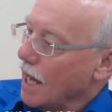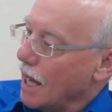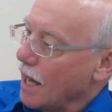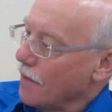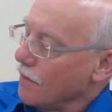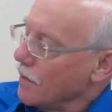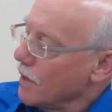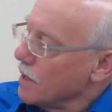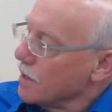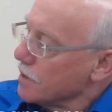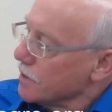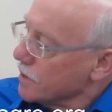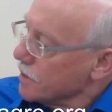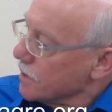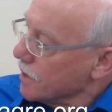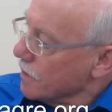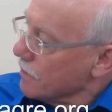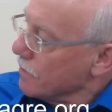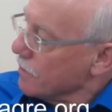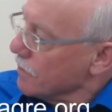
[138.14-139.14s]
and then
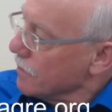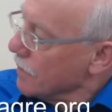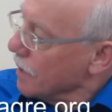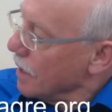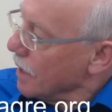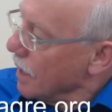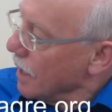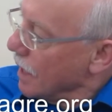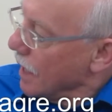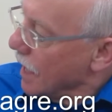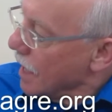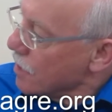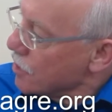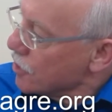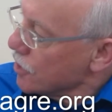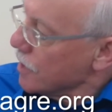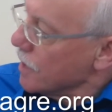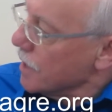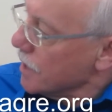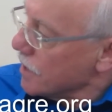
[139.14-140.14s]
some
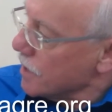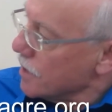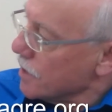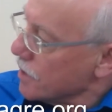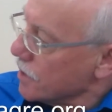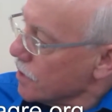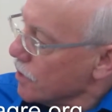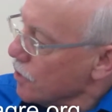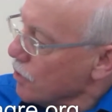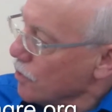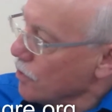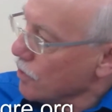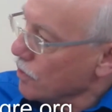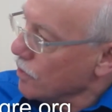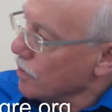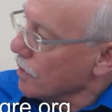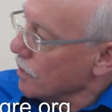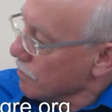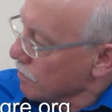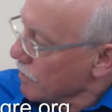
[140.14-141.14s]
engineers
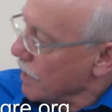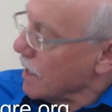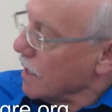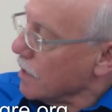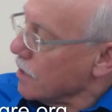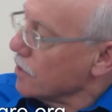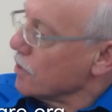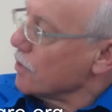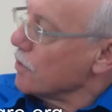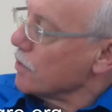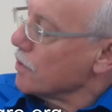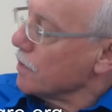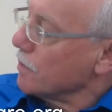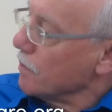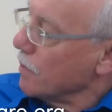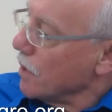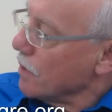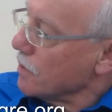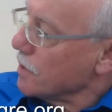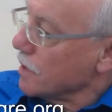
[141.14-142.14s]
who are making tools and
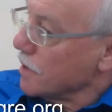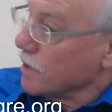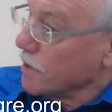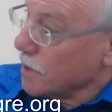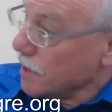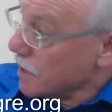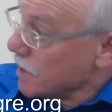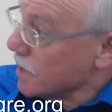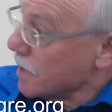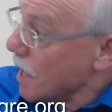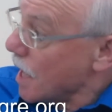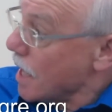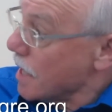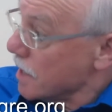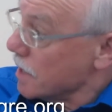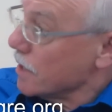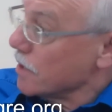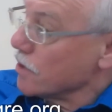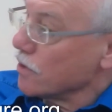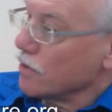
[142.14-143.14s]
processes,
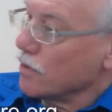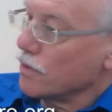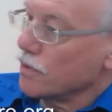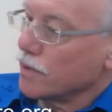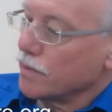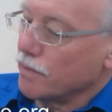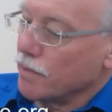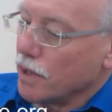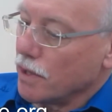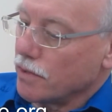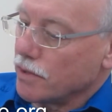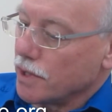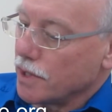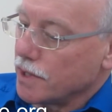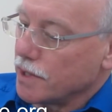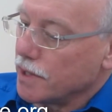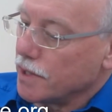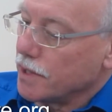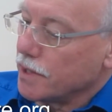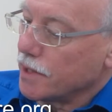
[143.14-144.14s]
designing tools and
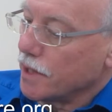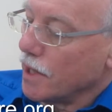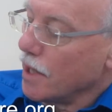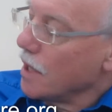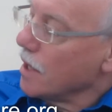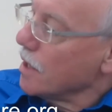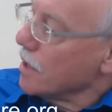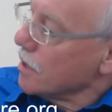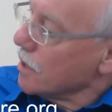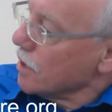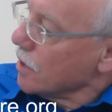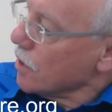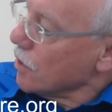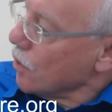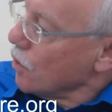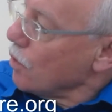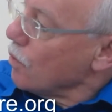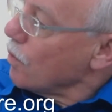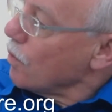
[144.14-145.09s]
processes, who